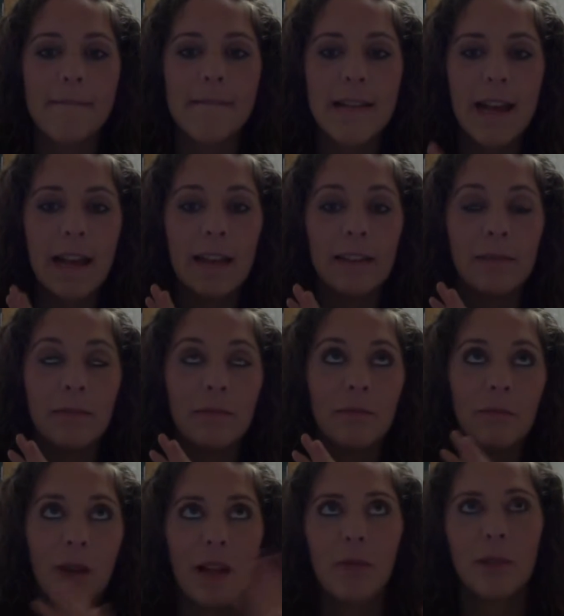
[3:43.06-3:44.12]
And
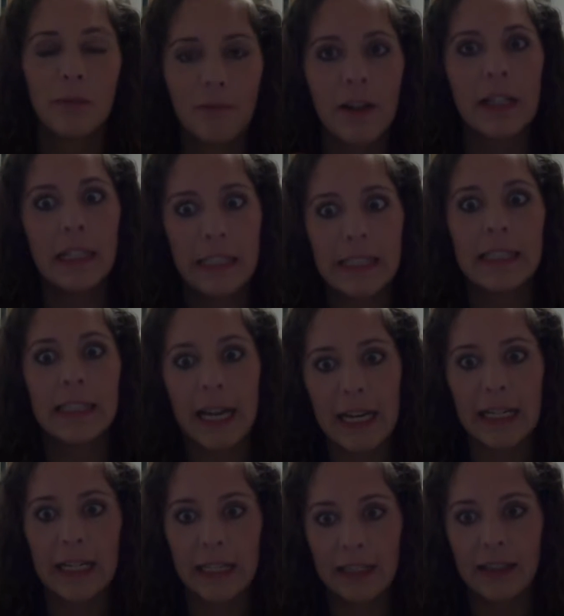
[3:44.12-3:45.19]
while I was very
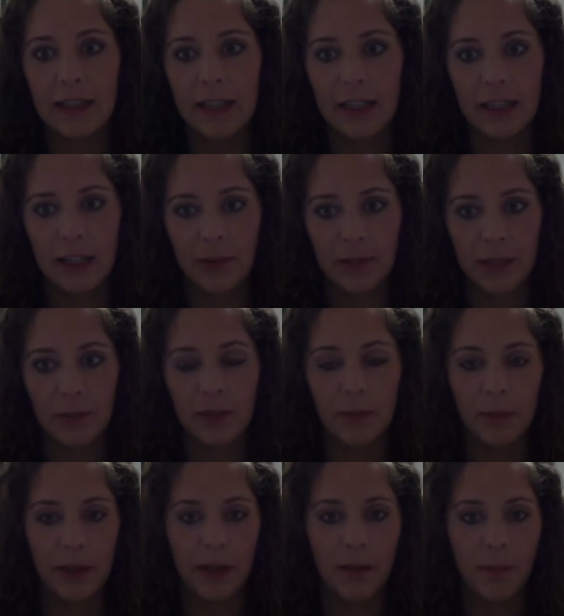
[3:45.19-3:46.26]
excited that he was able to
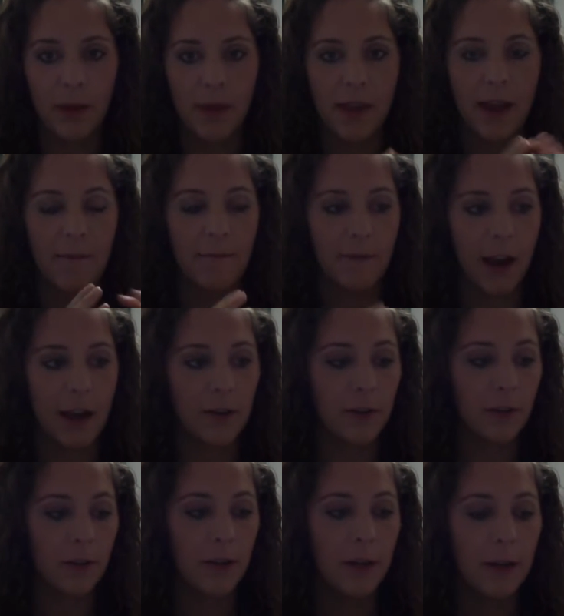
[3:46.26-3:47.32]
pick up on that
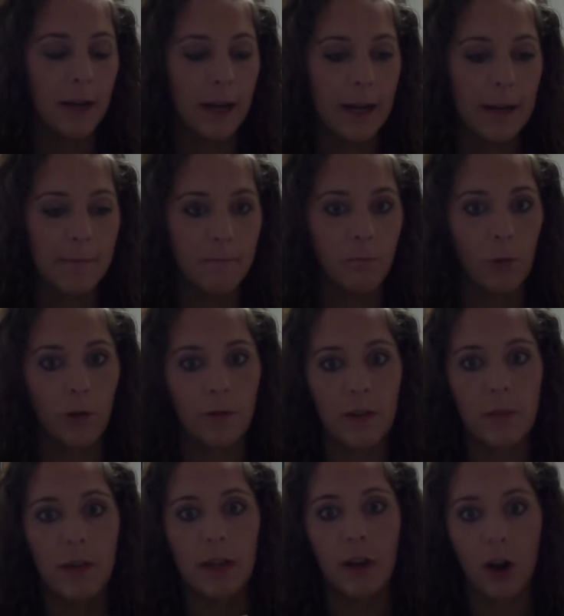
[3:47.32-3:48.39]
final
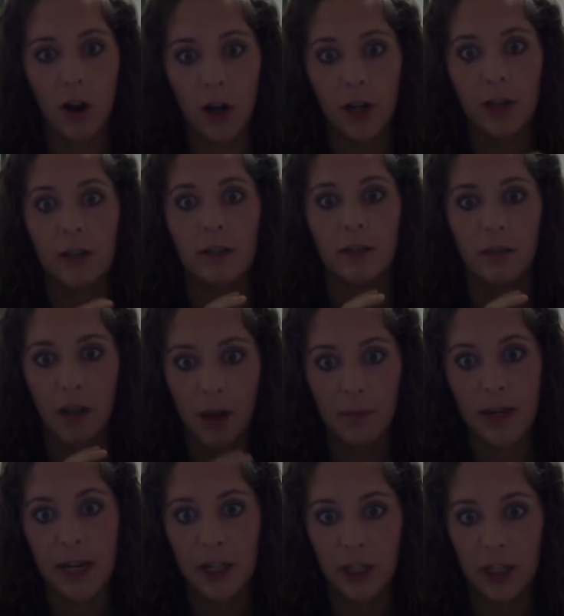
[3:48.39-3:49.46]
morphemic R
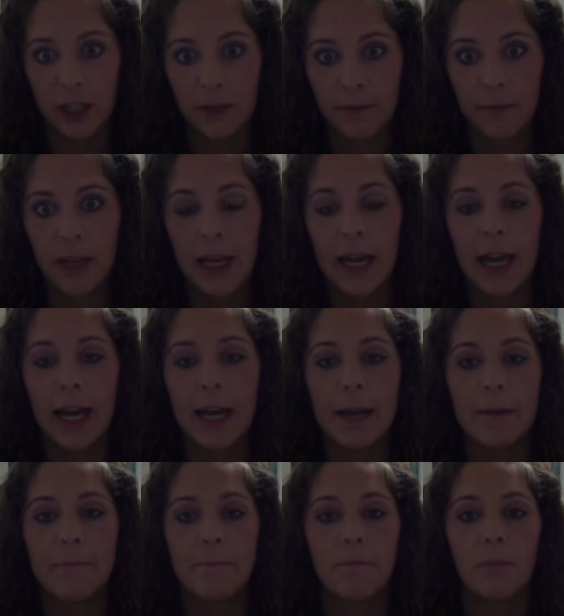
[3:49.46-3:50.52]
combination,
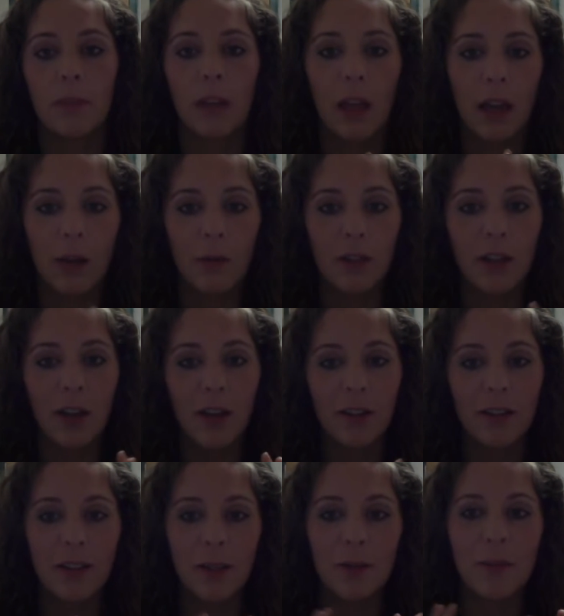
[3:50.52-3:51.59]
I was
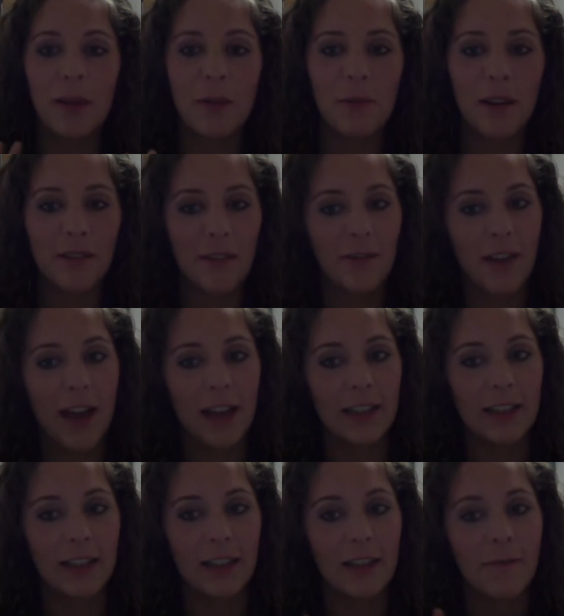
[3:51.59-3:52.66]
also made aware of the
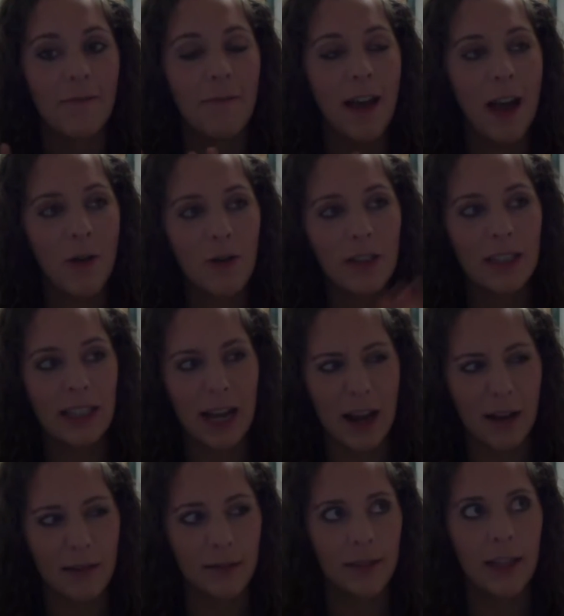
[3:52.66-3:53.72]
fact that the vowel
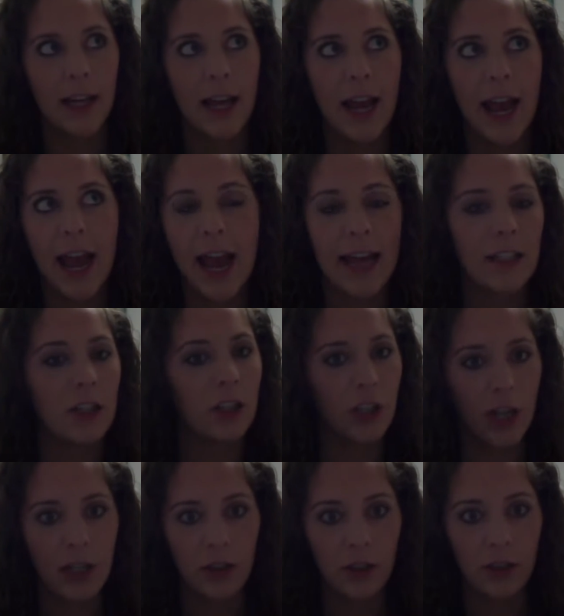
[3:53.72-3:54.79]
sound hadn't
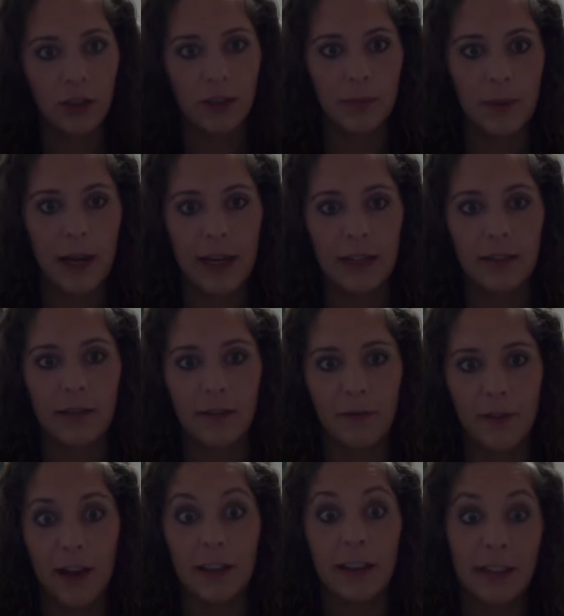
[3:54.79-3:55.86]
changed, despite the
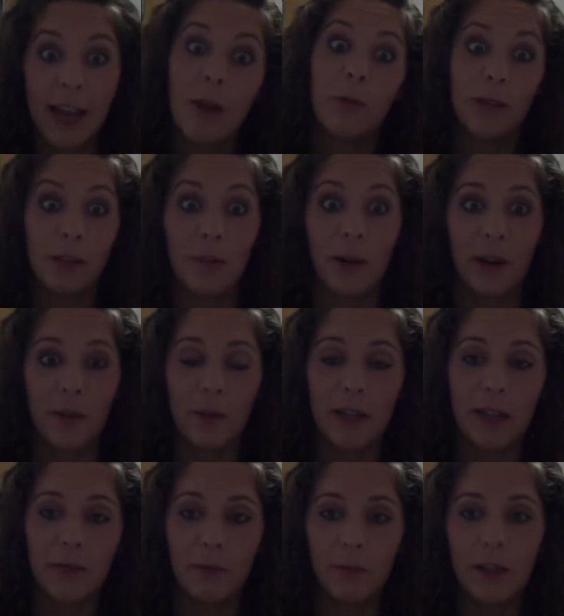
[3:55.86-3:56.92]
fact that was the part we
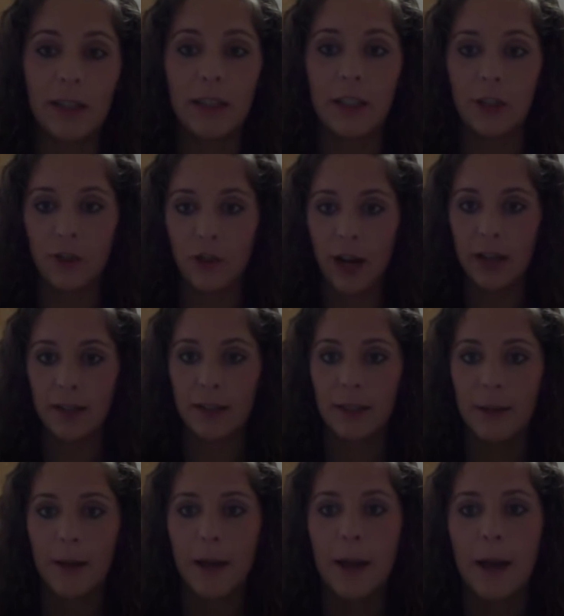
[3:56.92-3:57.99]
had really stressed.
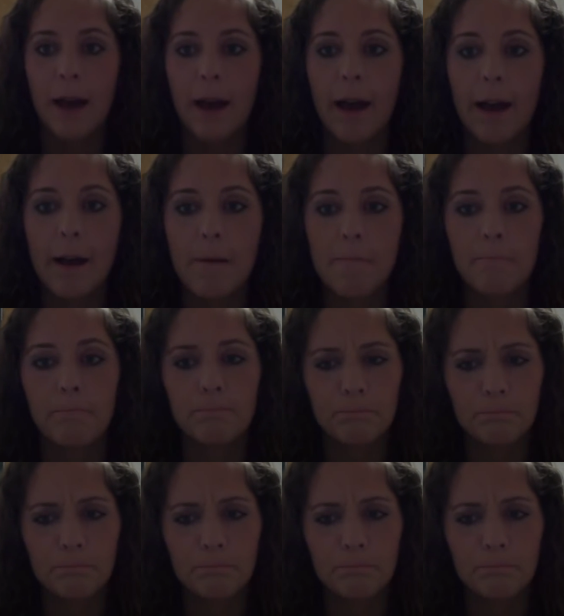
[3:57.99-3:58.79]
And